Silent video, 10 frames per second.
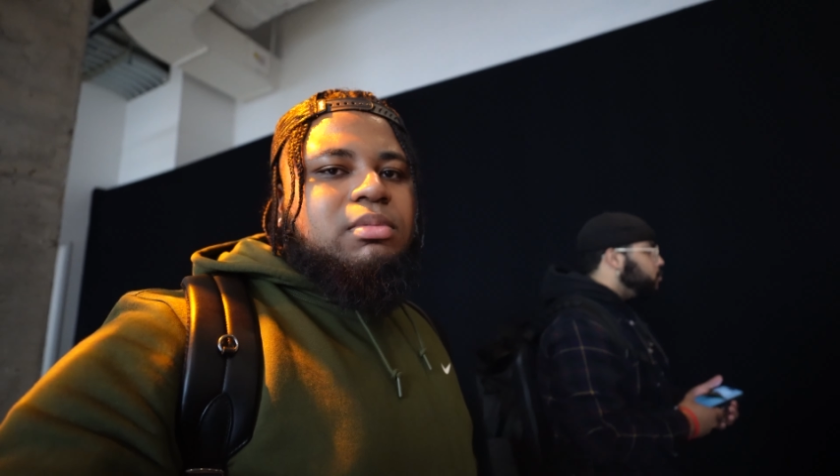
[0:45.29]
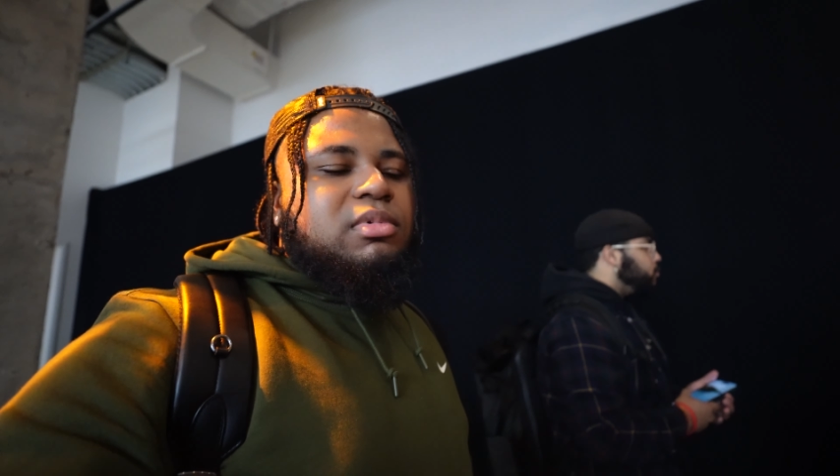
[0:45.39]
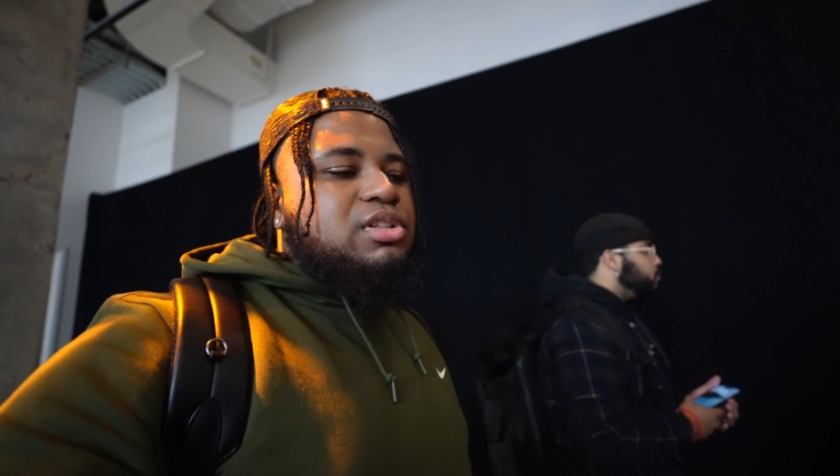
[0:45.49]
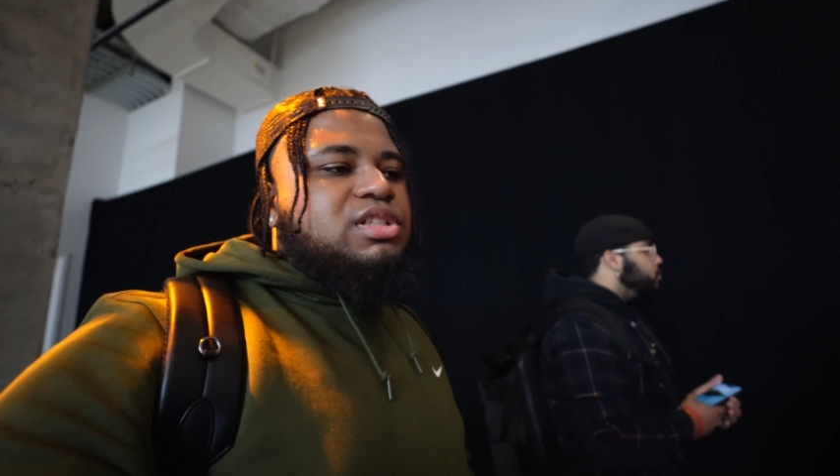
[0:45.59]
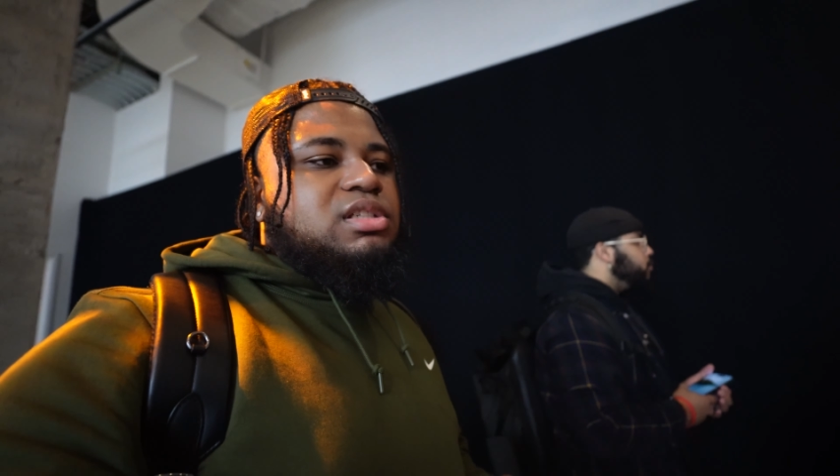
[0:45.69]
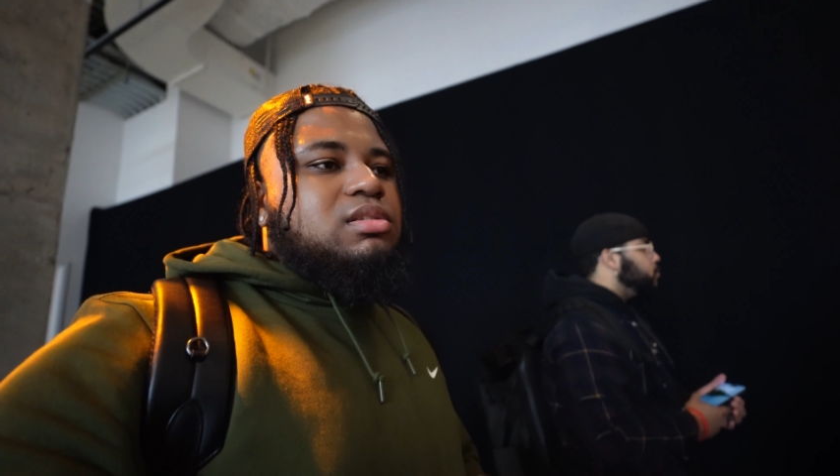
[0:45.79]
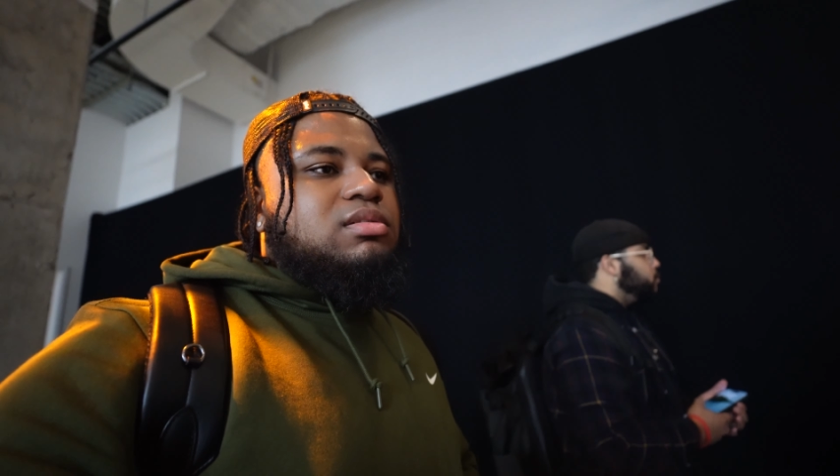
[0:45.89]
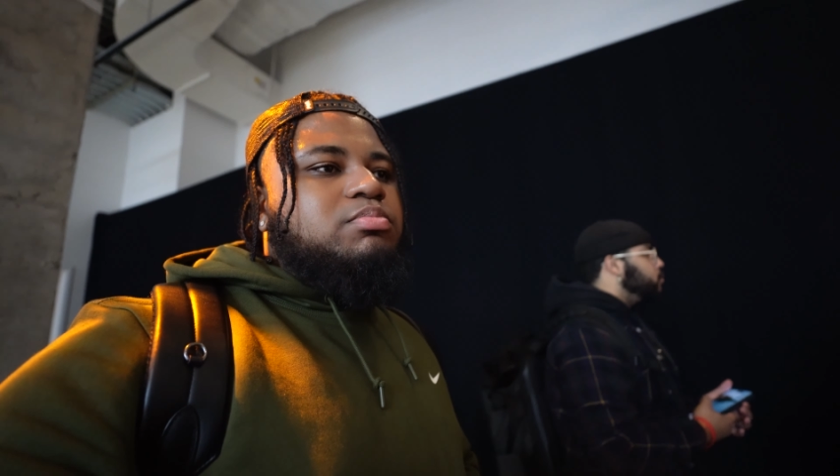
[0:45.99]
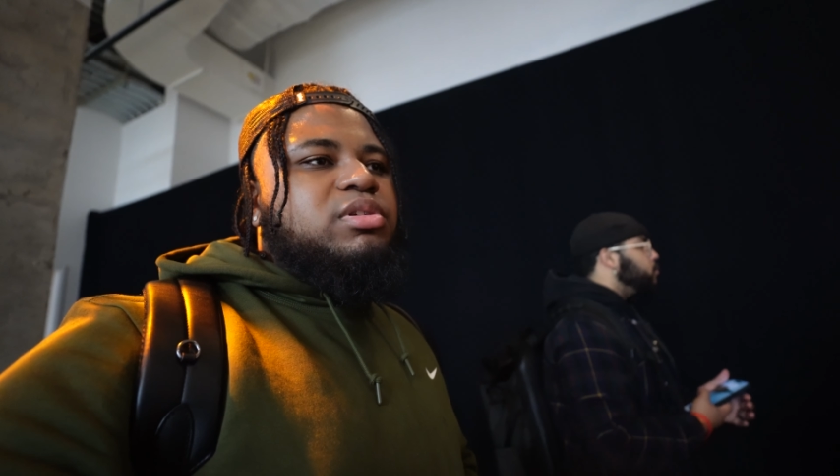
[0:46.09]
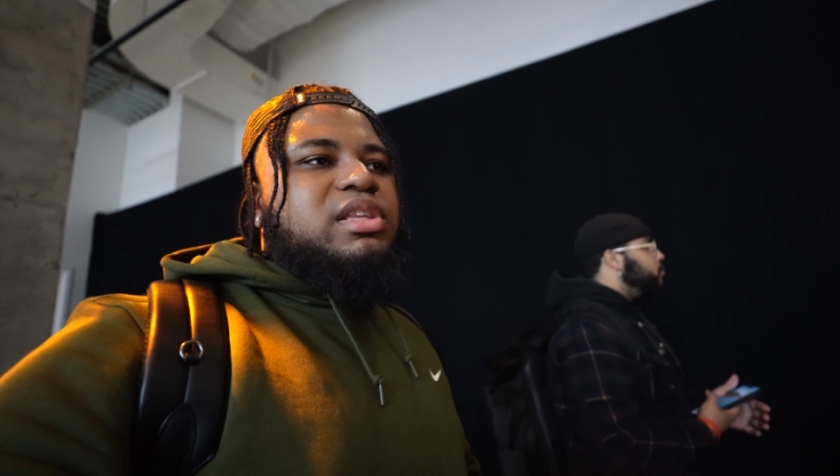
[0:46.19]
I'm
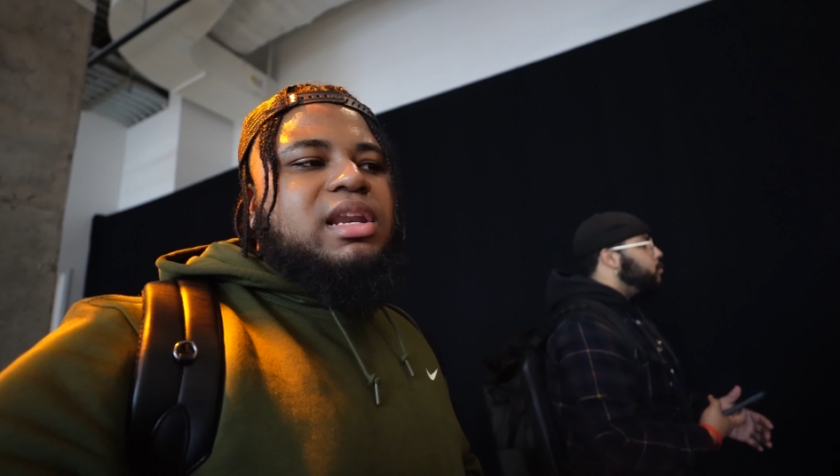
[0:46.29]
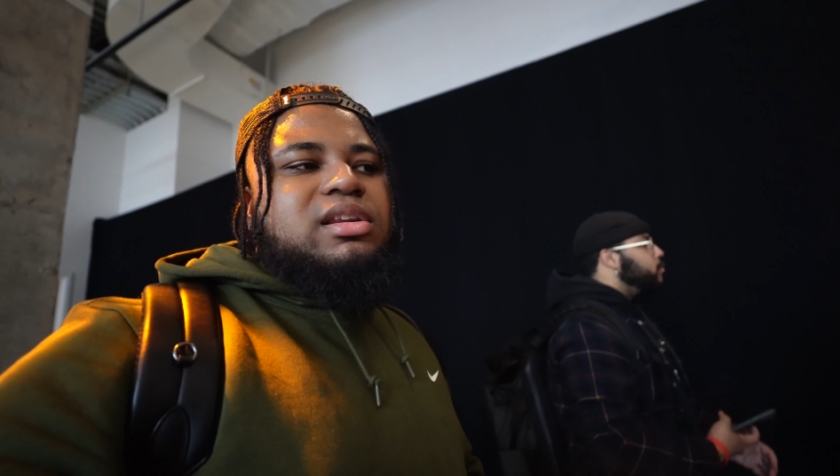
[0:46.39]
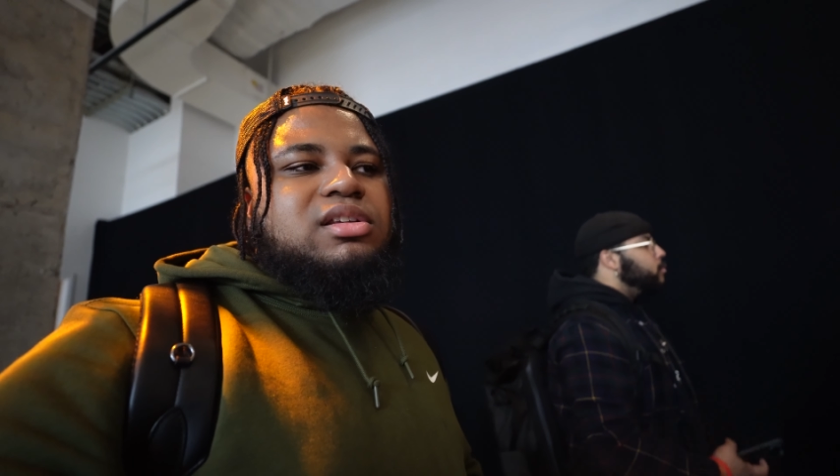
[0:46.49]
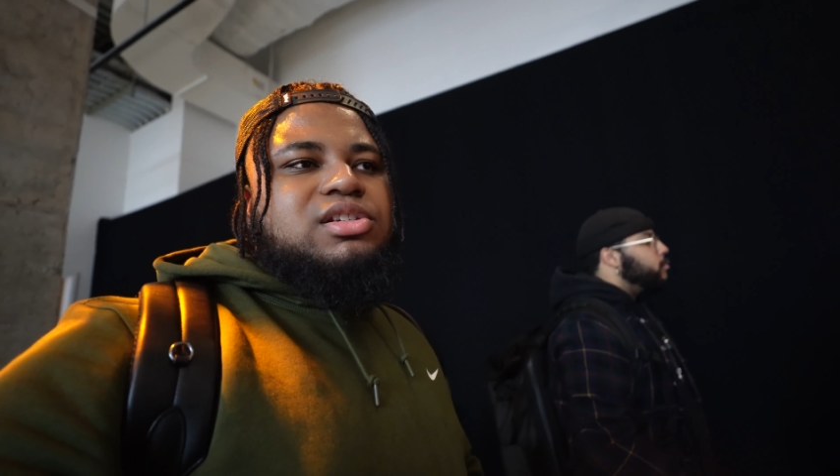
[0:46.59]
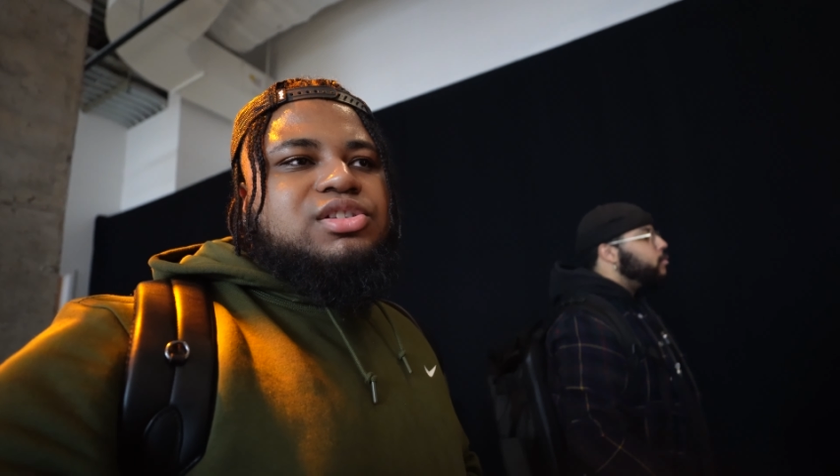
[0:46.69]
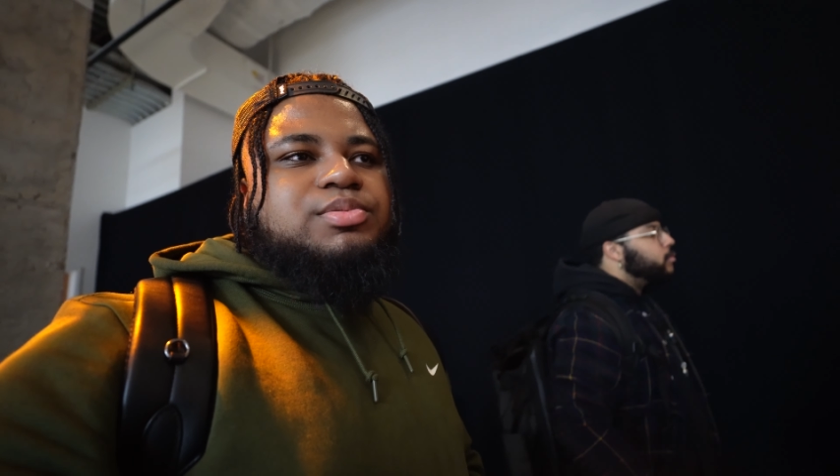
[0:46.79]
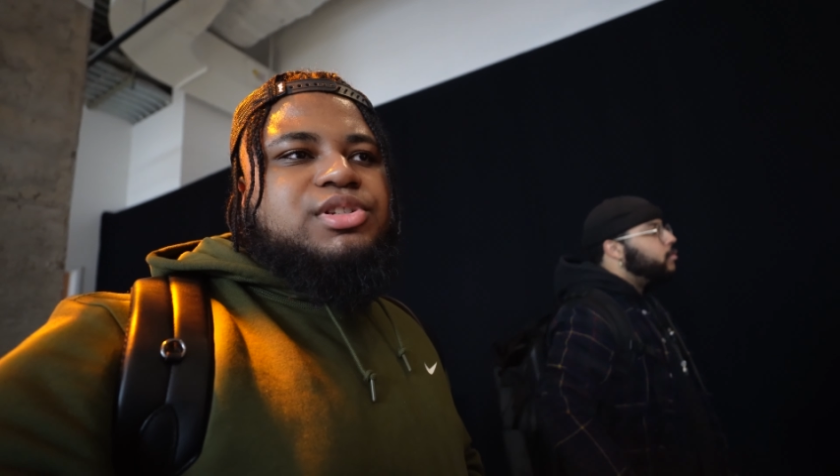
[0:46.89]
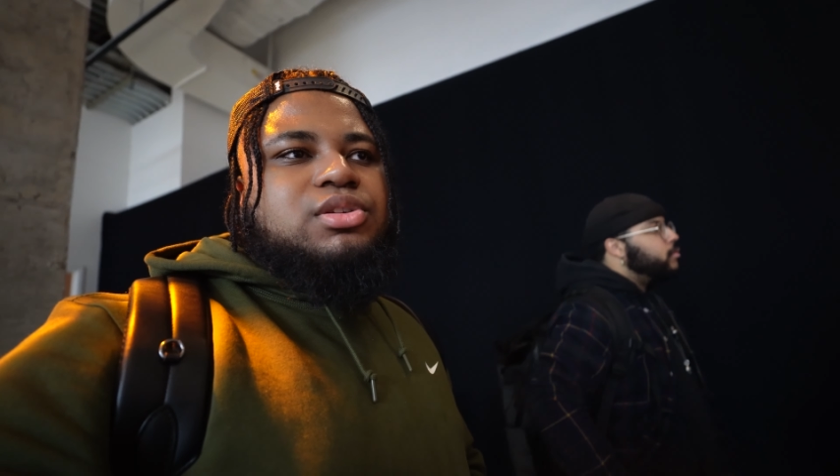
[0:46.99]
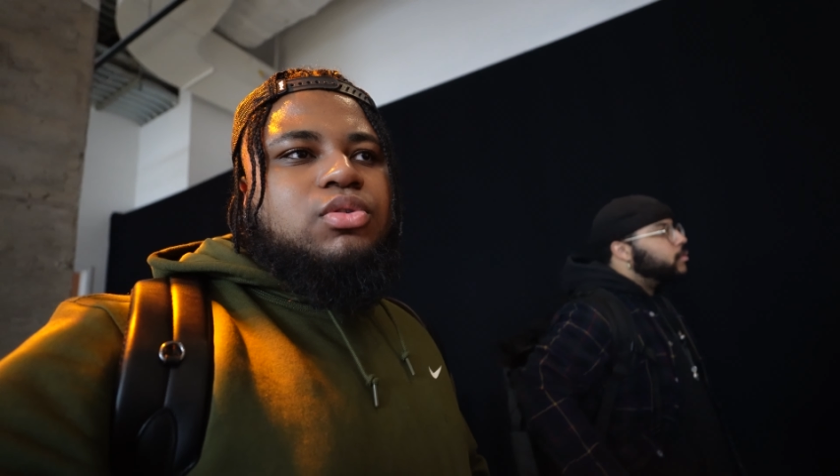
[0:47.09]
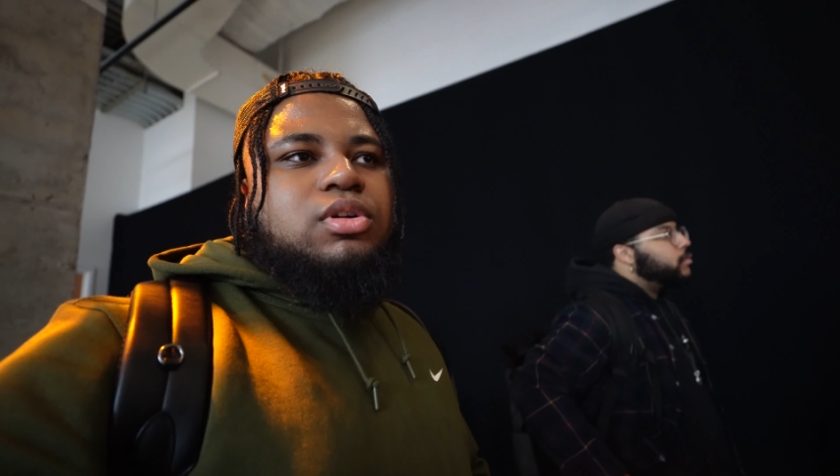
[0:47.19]
gonna put that in the
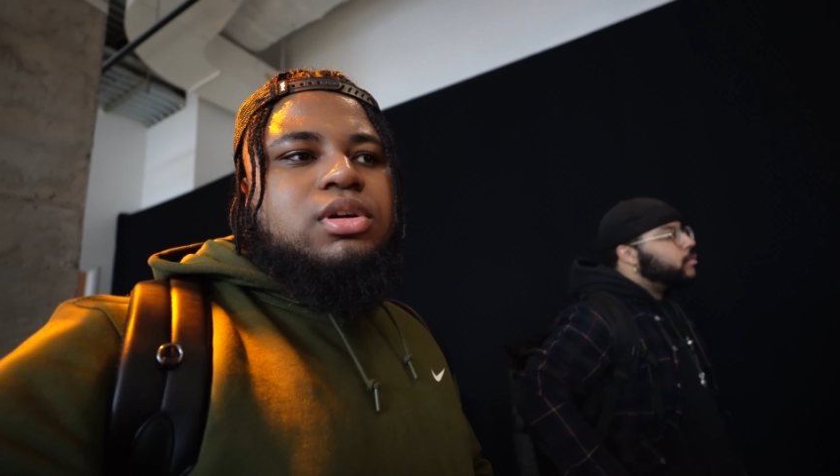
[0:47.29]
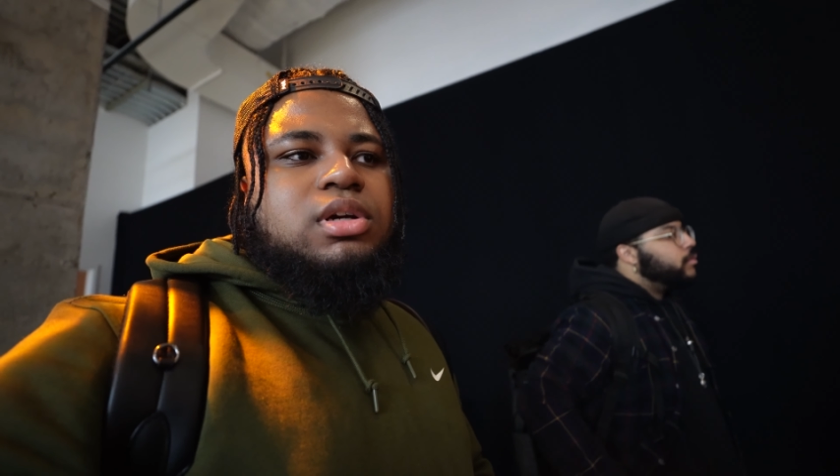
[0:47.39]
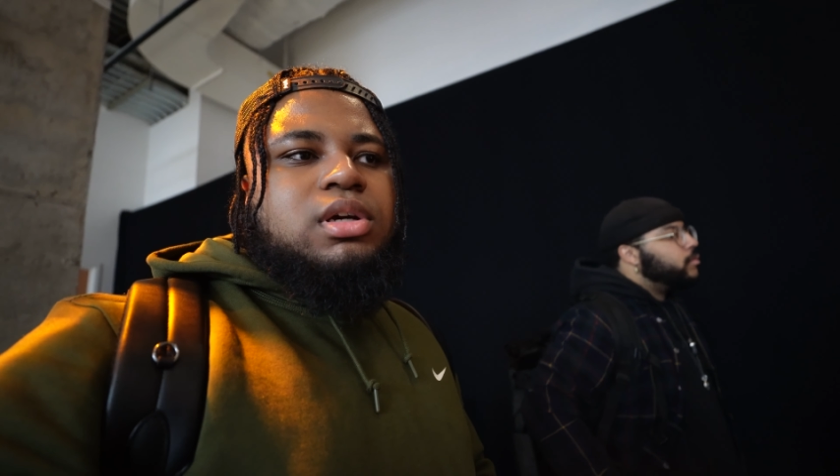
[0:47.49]
description or